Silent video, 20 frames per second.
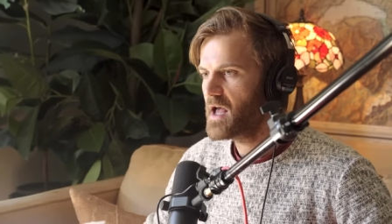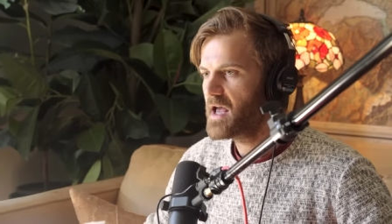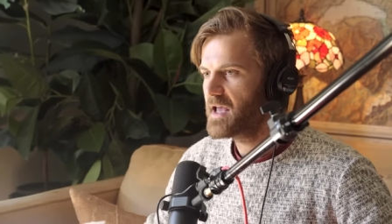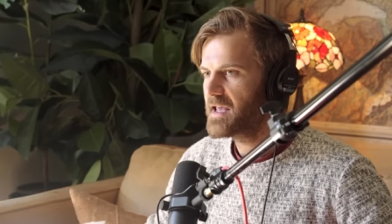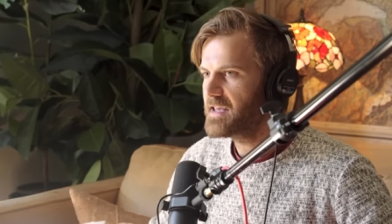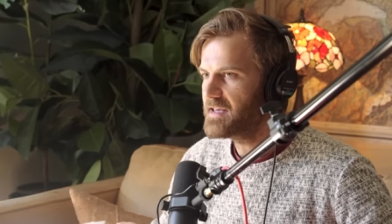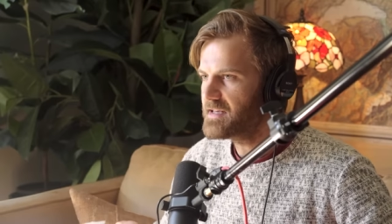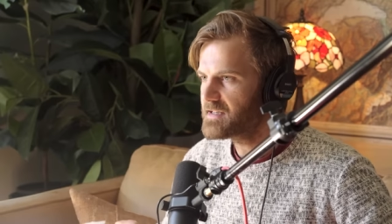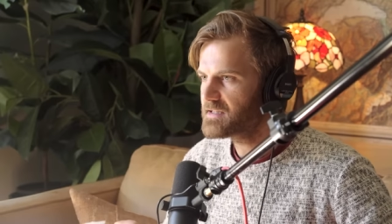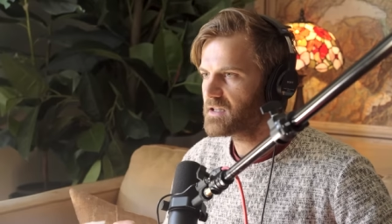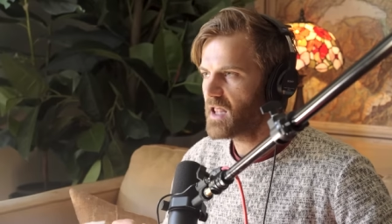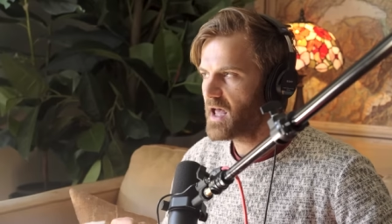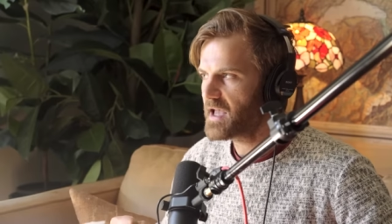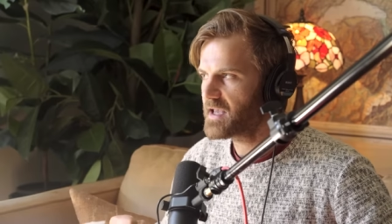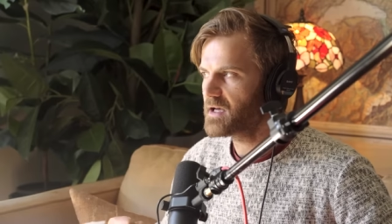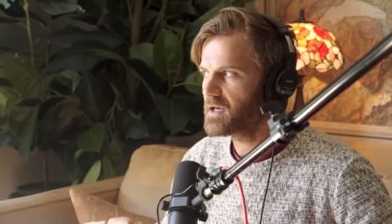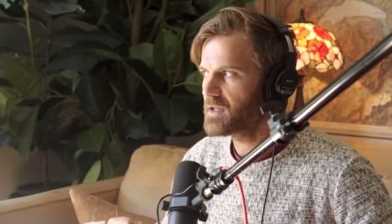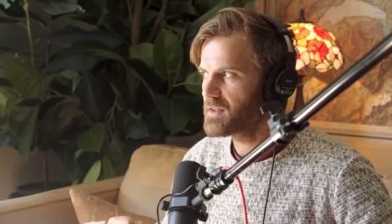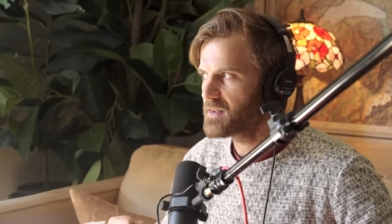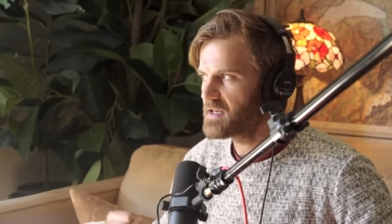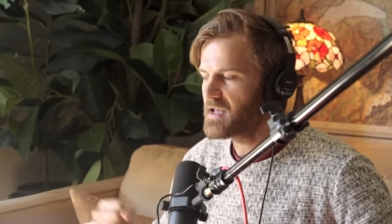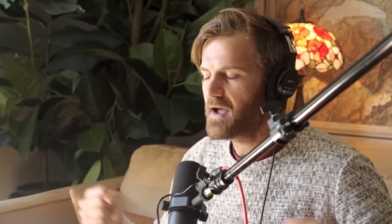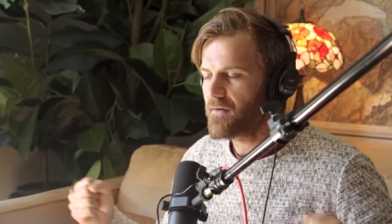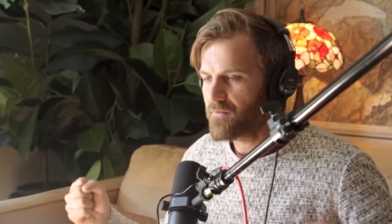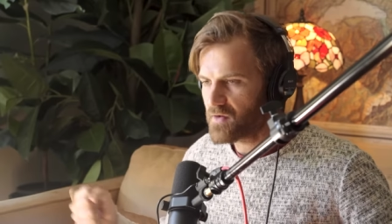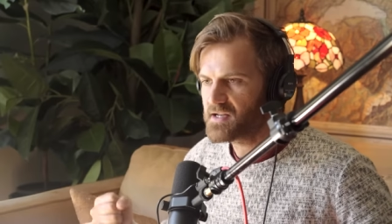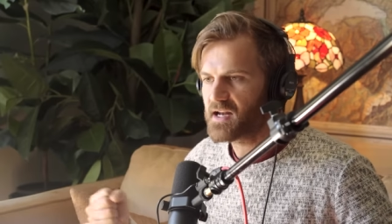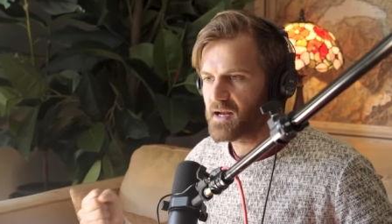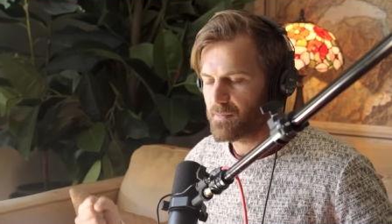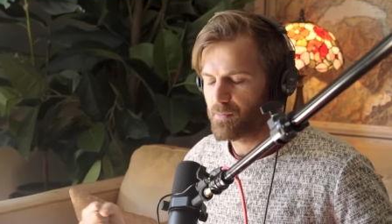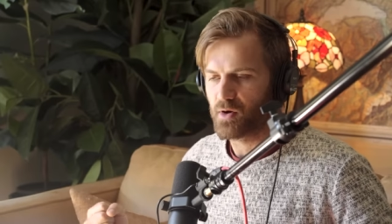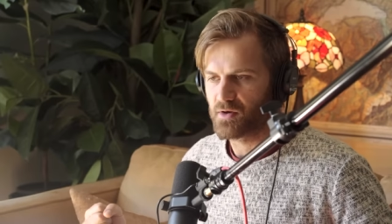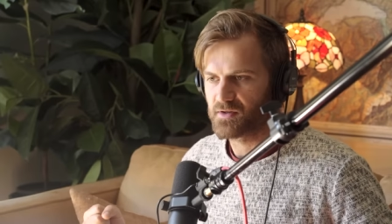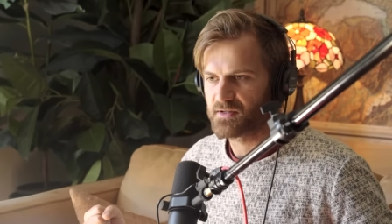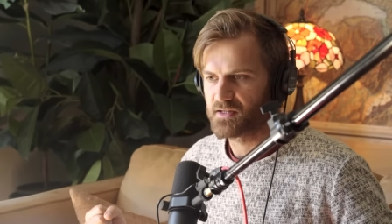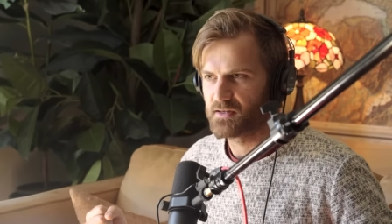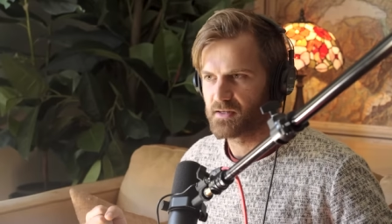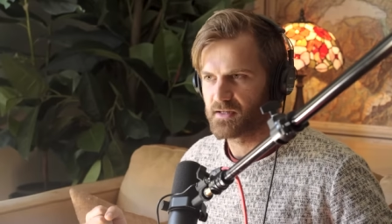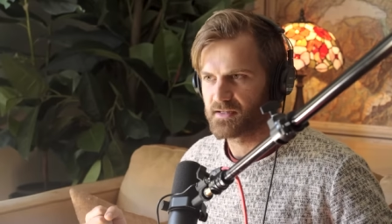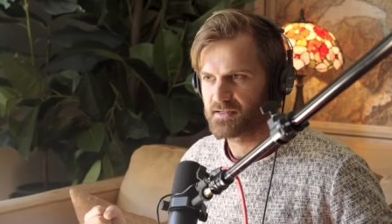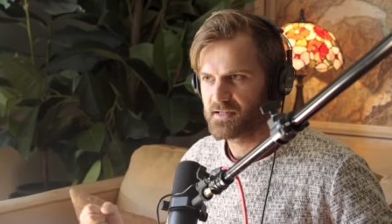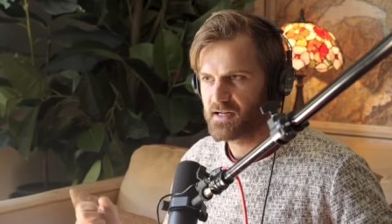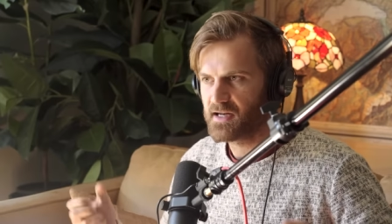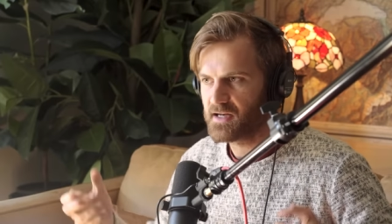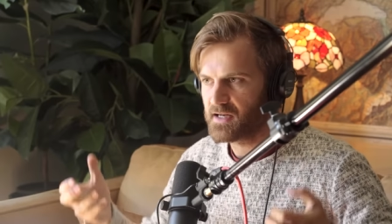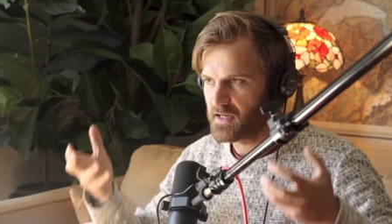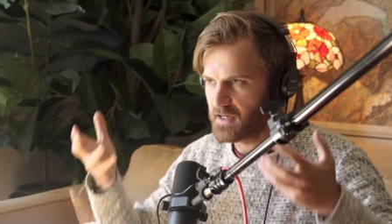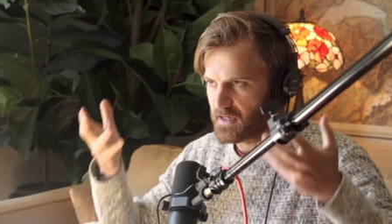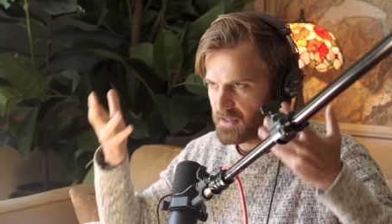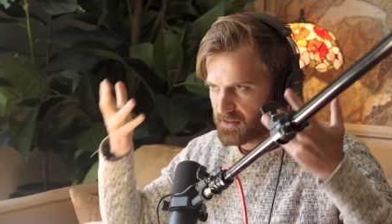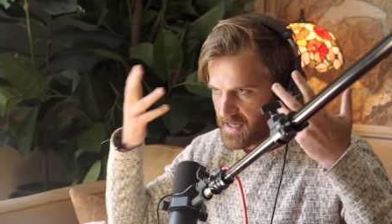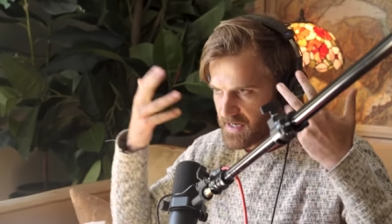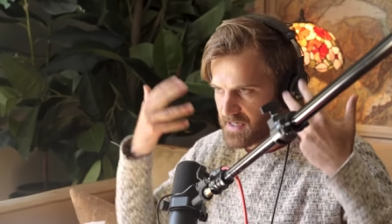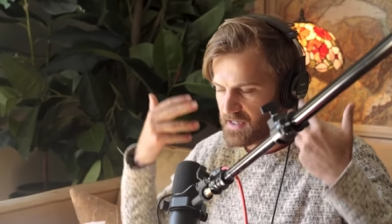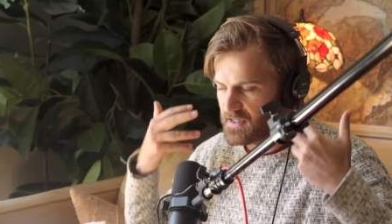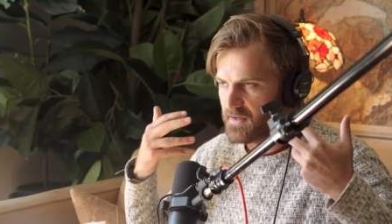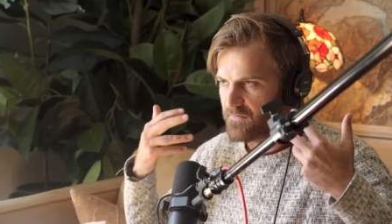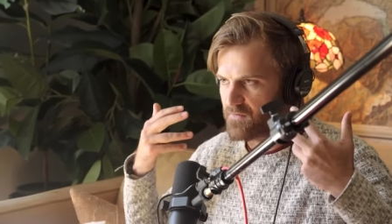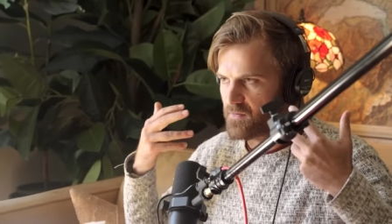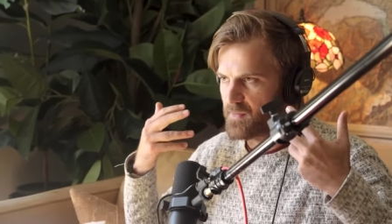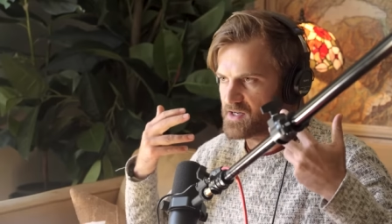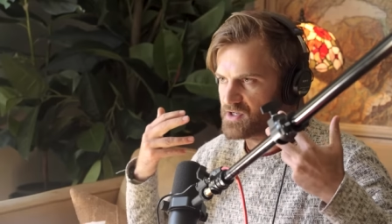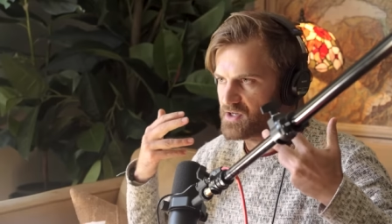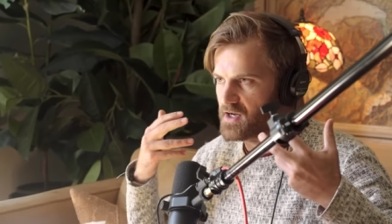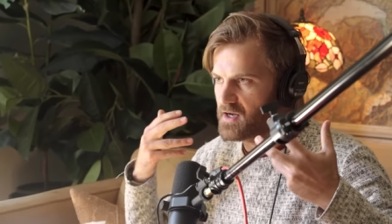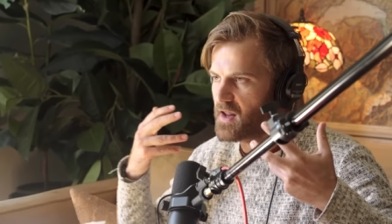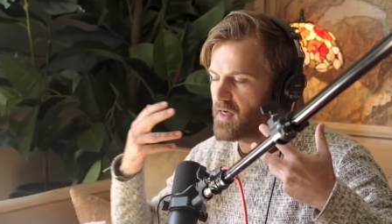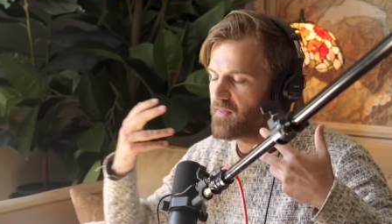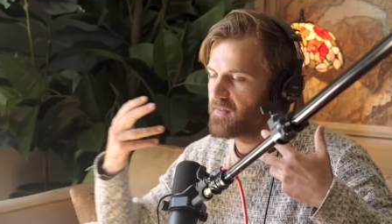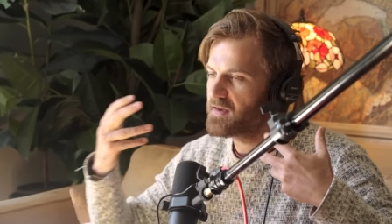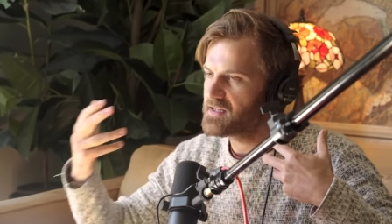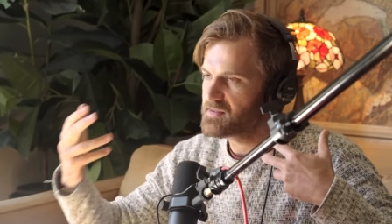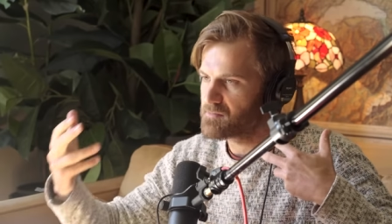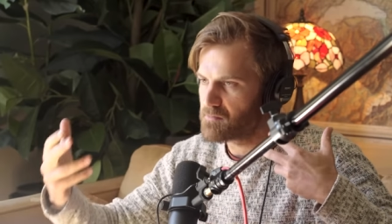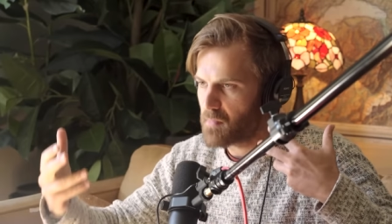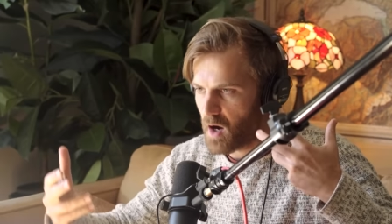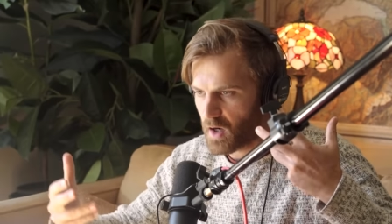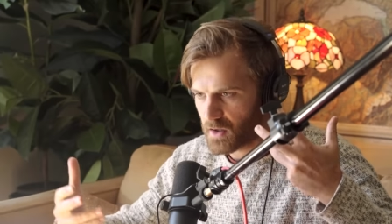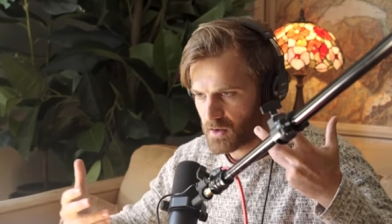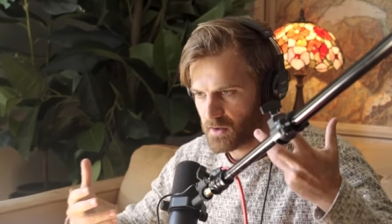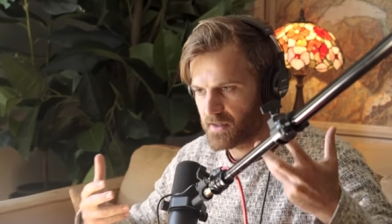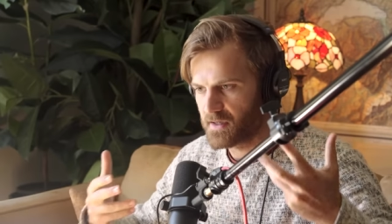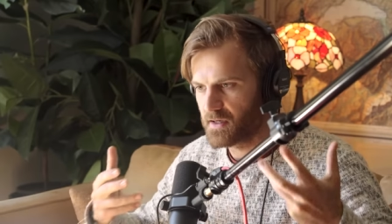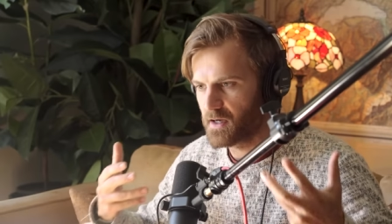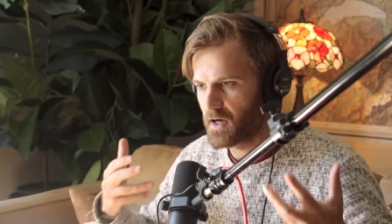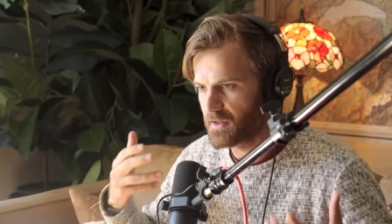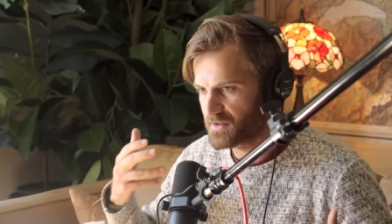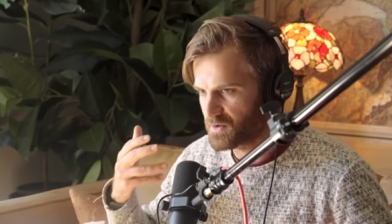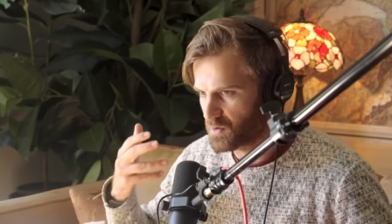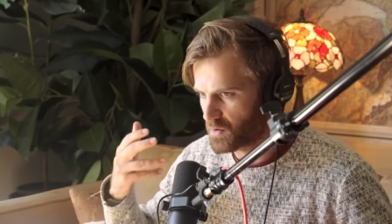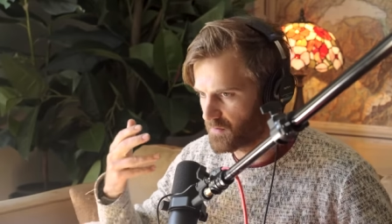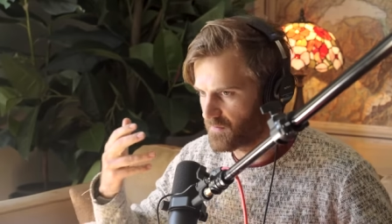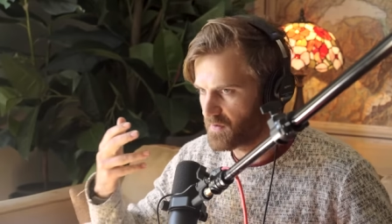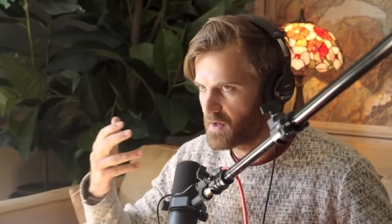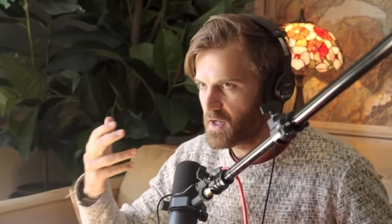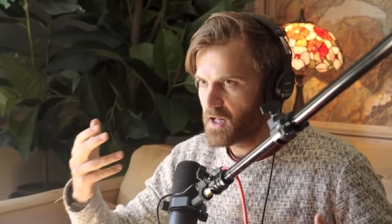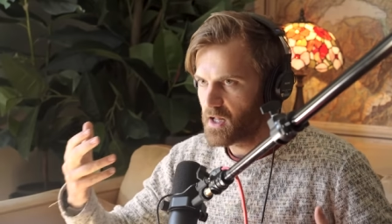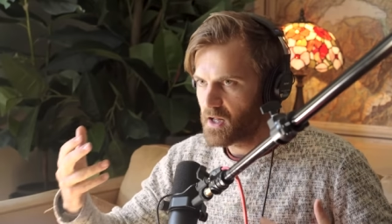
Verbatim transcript: he's like the everyday person listening taking the information in and then he's modeling a sort of